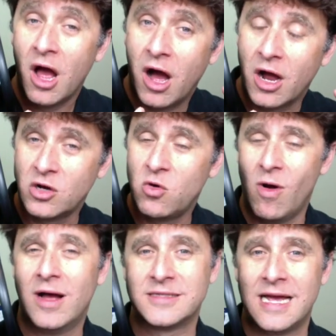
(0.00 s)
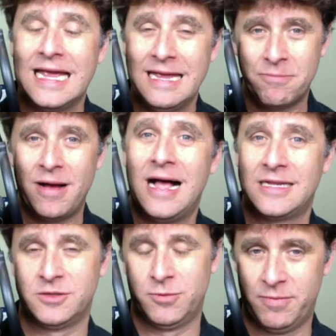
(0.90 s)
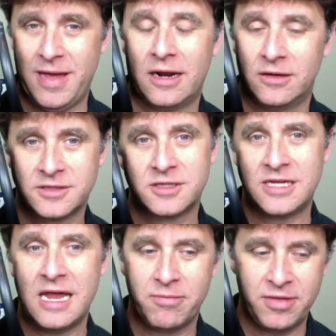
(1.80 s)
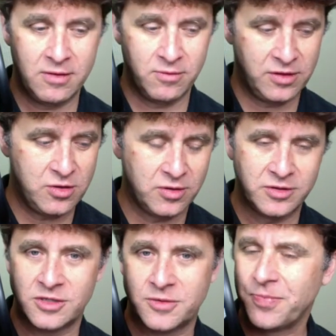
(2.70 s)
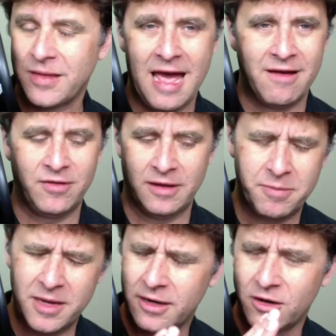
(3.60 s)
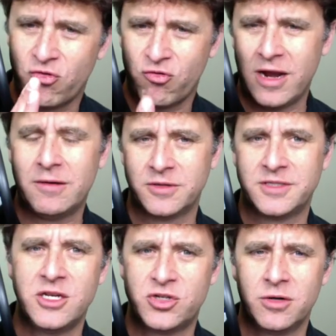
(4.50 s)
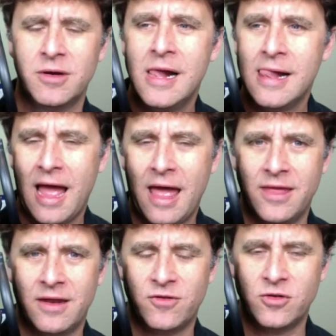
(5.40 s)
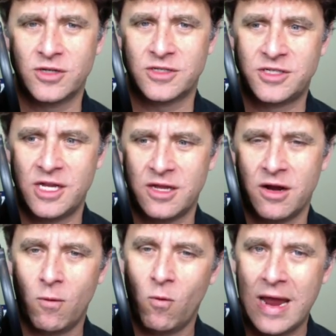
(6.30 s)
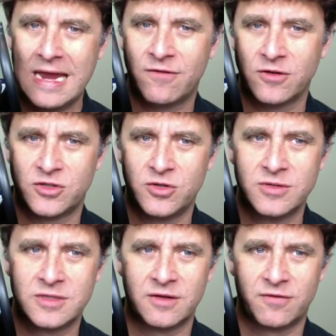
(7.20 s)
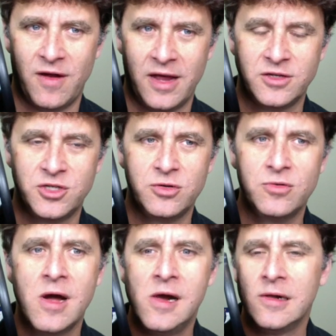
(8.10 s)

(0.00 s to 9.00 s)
A quasi-impossible battle. It's the same thing with you can just have like be an incredible teacher. And then if you just sit there and wait for students to find you,